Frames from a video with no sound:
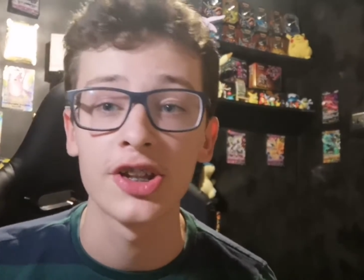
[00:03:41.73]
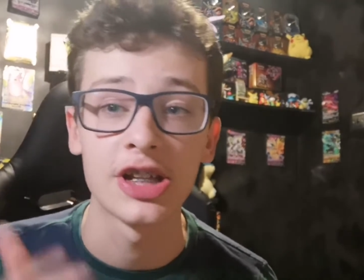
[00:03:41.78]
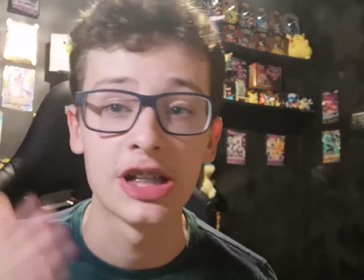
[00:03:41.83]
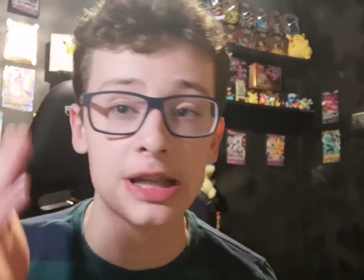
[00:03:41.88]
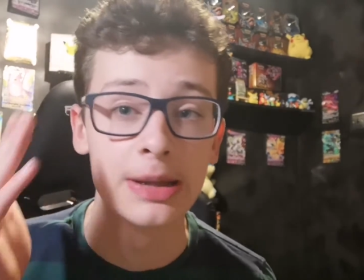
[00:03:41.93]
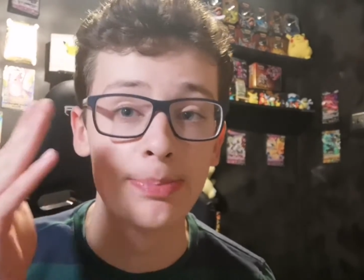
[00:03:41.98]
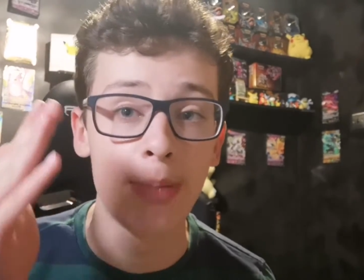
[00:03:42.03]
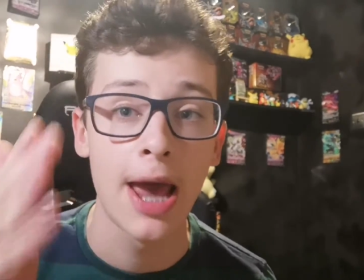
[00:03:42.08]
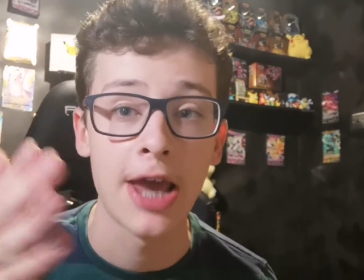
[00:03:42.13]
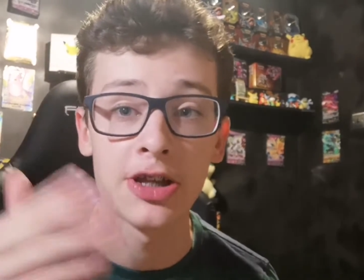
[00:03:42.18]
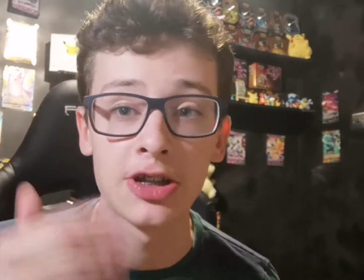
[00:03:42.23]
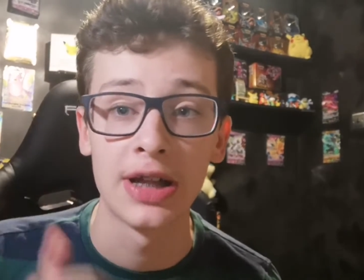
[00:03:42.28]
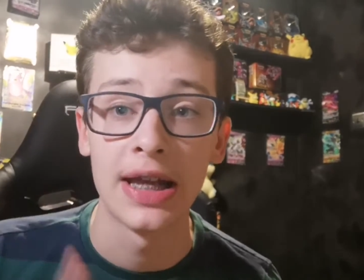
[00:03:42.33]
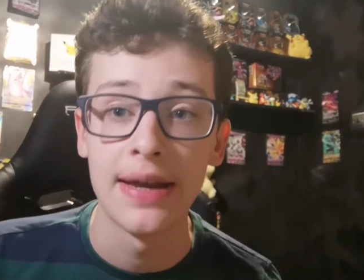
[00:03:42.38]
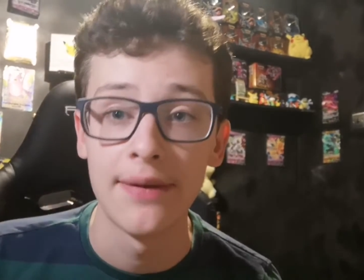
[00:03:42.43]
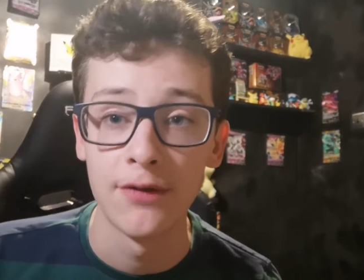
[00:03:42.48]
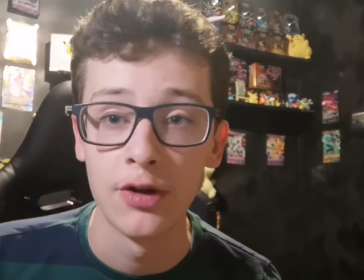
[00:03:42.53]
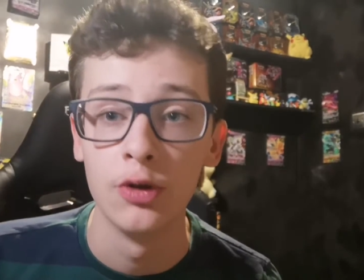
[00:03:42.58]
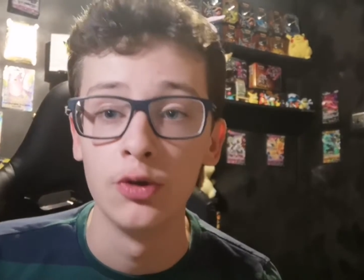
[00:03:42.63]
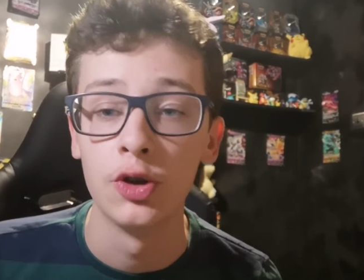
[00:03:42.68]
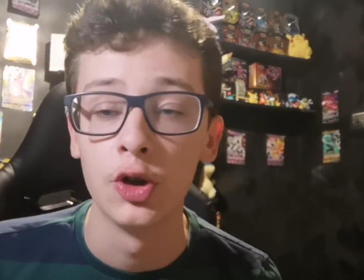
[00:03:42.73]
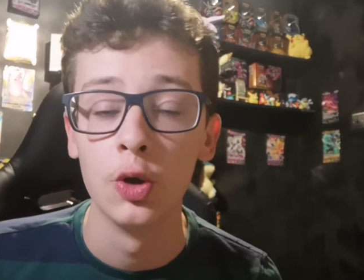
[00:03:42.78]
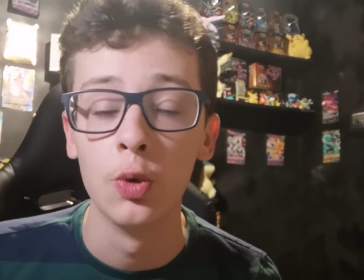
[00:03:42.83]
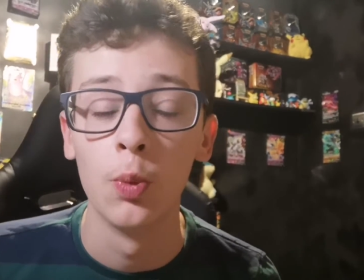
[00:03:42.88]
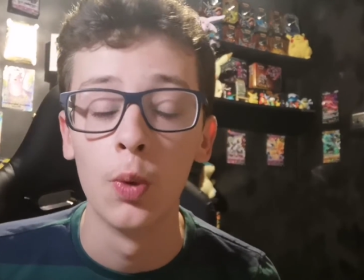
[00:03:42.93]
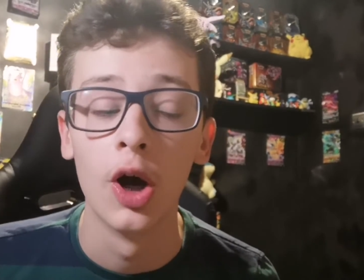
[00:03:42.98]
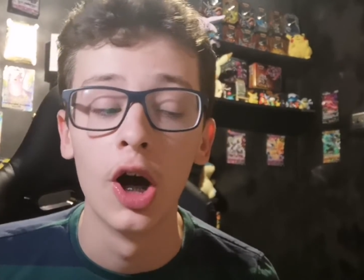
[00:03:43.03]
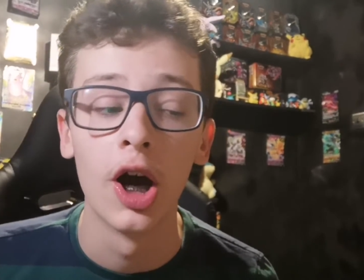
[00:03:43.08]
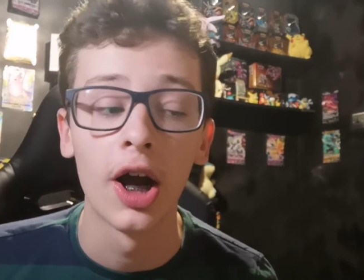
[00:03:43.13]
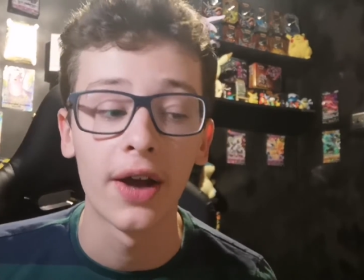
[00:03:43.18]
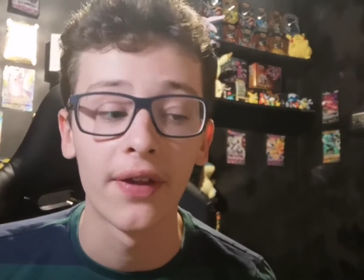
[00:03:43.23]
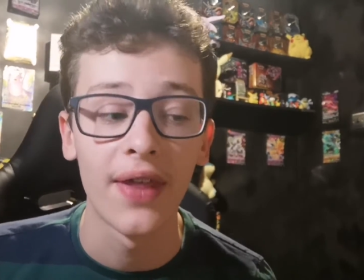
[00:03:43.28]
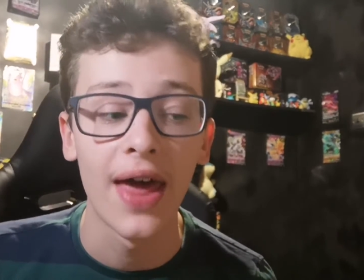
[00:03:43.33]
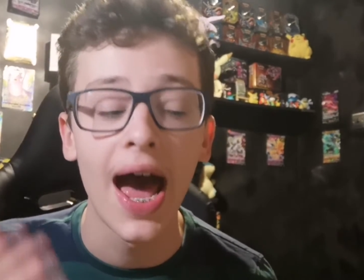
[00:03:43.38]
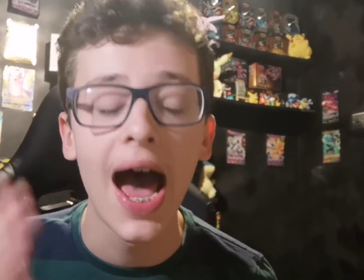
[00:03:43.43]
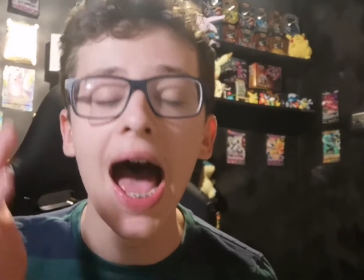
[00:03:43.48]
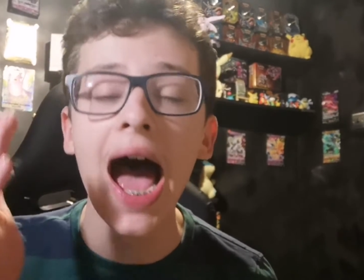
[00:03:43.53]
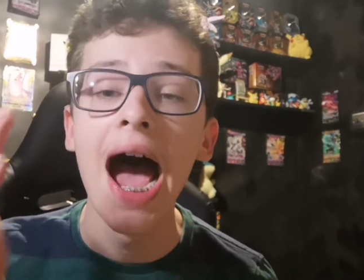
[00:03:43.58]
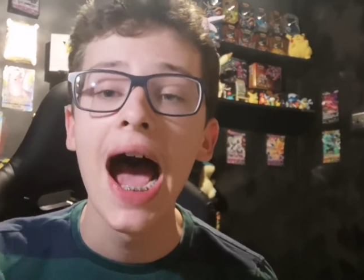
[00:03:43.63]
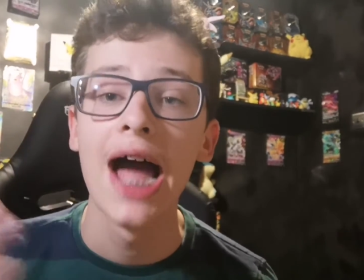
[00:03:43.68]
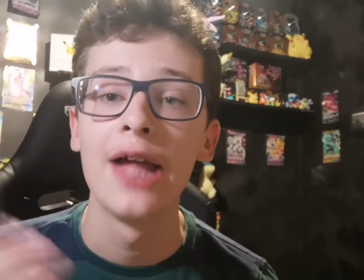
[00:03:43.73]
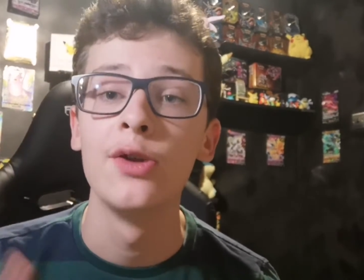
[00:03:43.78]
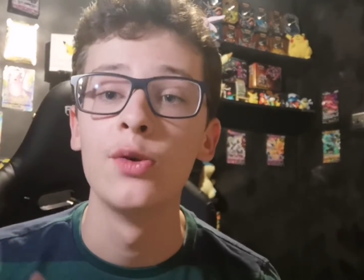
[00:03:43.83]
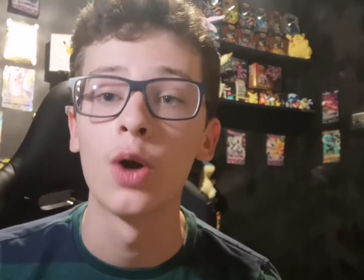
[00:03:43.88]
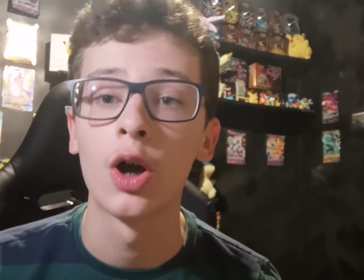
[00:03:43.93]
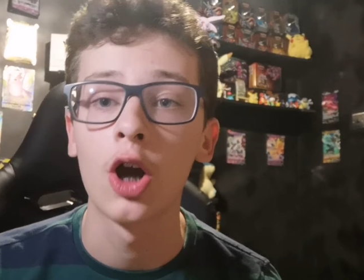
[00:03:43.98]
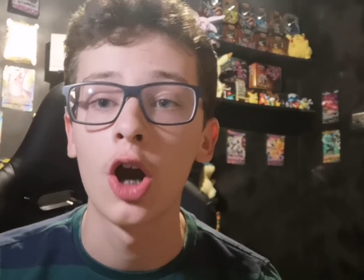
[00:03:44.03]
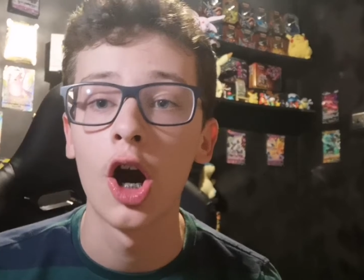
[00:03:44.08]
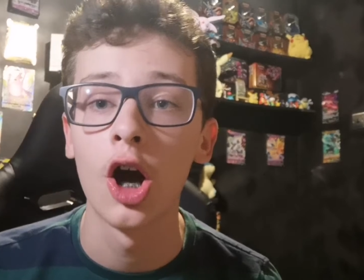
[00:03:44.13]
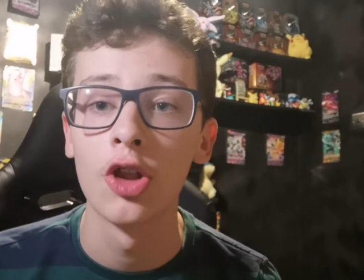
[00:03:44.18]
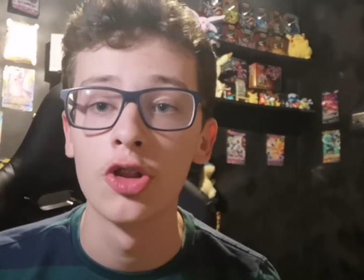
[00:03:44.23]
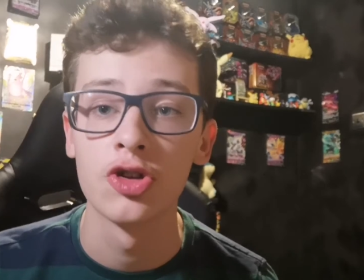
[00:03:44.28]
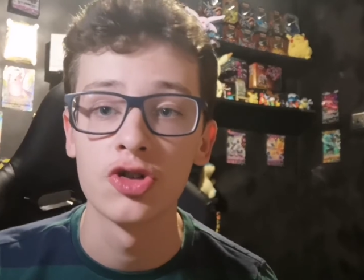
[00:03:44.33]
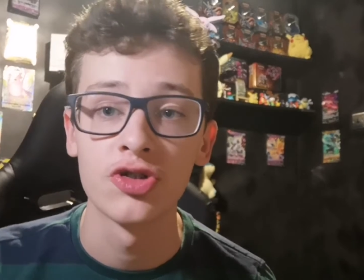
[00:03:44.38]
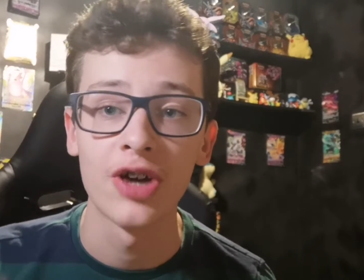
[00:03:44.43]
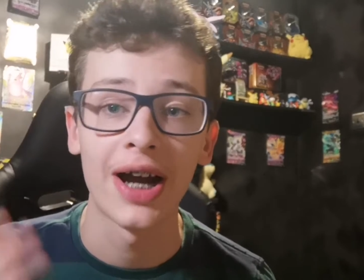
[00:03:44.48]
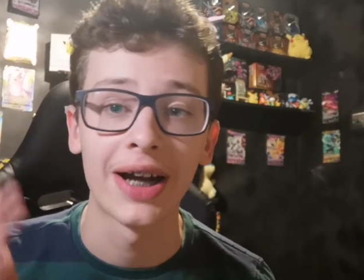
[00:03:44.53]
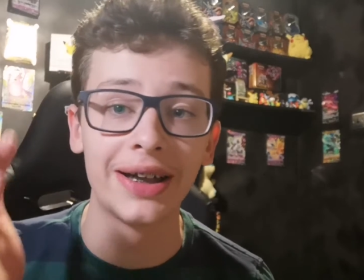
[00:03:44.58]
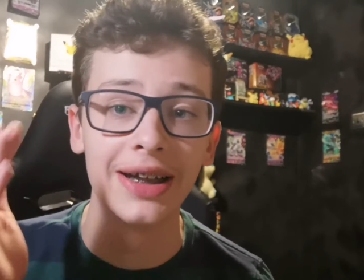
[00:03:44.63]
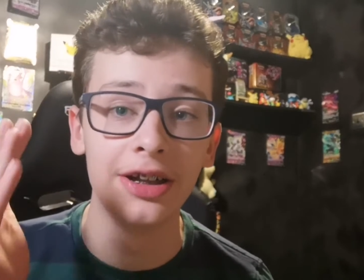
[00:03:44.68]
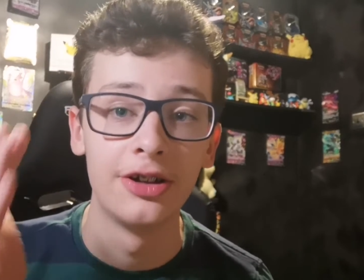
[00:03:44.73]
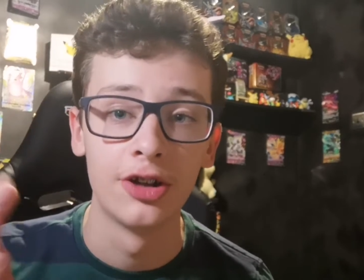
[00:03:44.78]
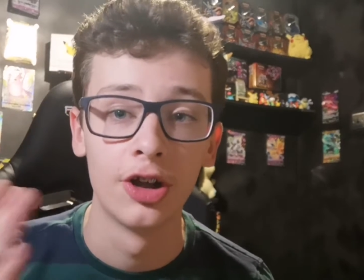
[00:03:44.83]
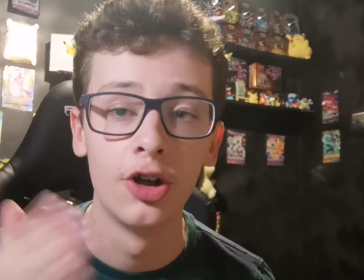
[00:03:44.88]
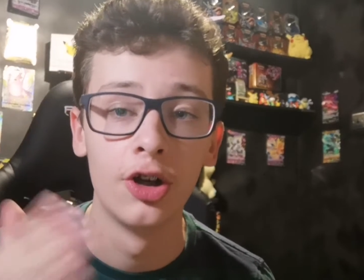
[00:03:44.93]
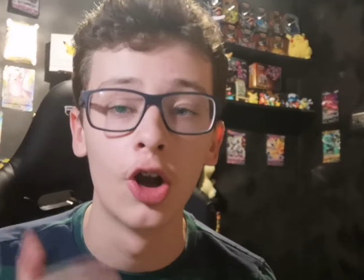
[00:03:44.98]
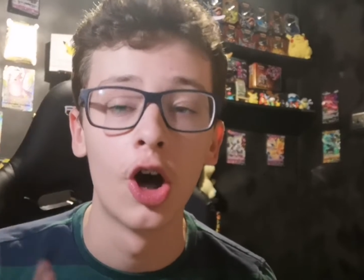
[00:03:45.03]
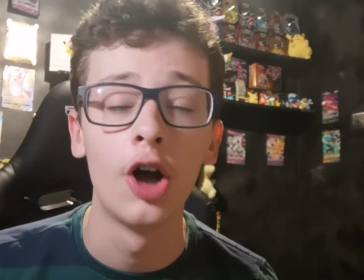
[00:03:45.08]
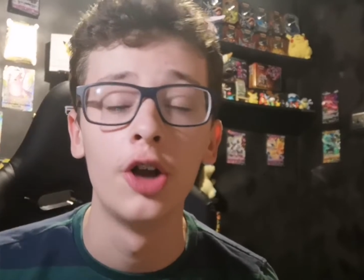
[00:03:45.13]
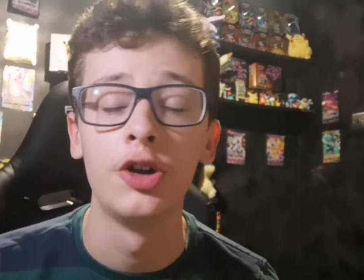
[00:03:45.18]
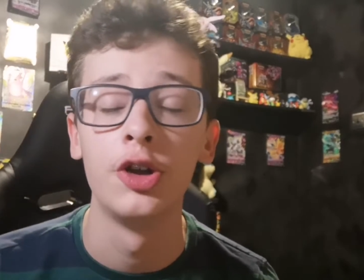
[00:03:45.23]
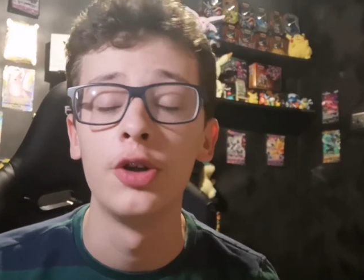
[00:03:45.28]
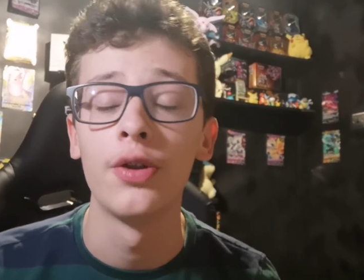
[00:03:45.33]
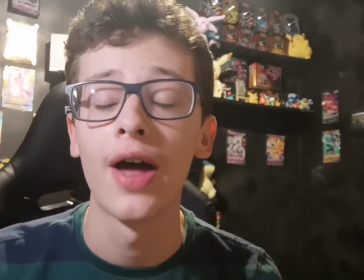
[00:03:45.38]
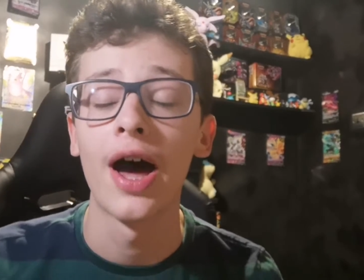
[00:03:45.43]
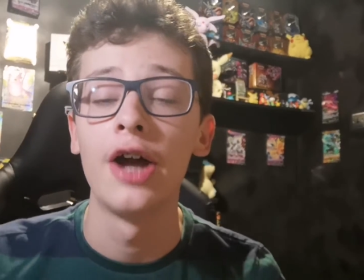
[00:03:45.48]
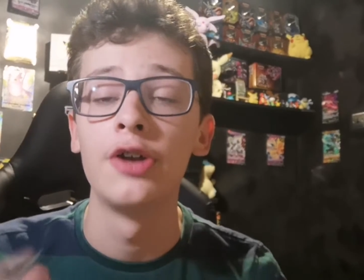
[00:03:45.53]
especially if you do work there and you are contracted to not do that.